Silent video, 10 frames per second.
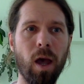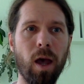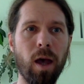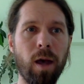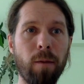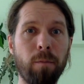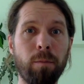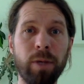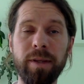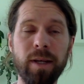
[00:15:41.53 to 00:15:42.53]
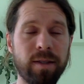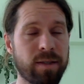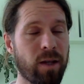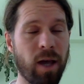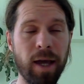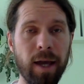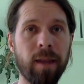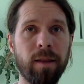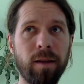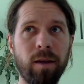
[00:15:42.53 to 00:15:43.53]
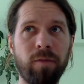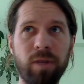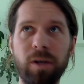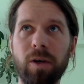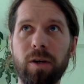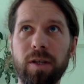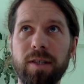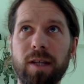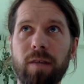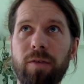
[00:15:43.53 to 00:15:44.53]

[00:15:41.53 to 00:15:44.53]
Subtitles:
But that's again a video on itself.